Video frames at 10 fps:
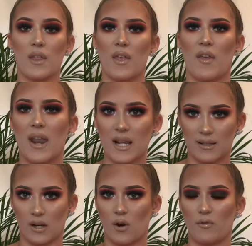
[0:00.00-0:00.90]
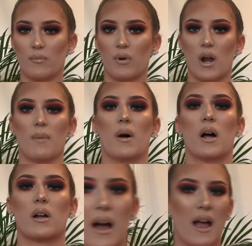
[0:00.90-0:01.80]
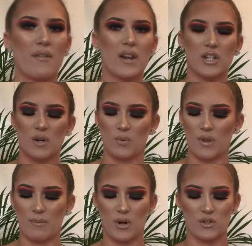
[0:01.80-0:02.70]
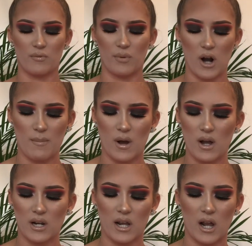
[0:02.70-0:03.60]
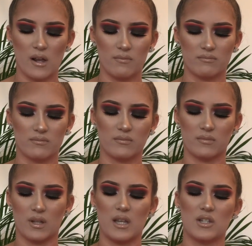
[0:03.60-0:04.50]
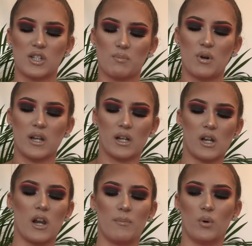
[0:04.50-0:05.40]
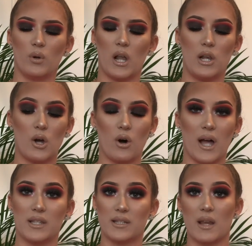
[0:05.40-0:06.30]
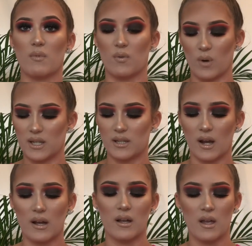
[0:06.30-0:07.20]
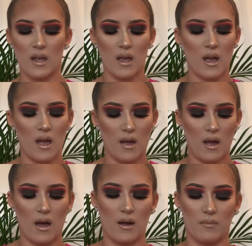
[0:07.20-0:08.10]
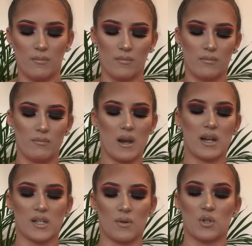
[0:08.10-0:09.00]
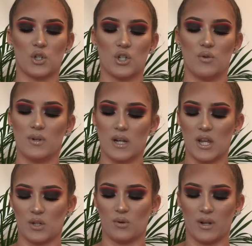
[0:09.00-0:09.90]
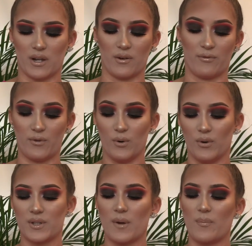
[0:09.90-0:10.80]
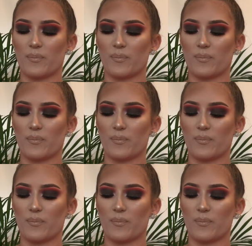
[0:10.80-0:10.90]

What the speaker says: Then the next thing I got from Primark, I haven't actually bought that much from Primark. In spring I kind of bought a lot, and same with winter, mainly because I was a student and it's all I could afford.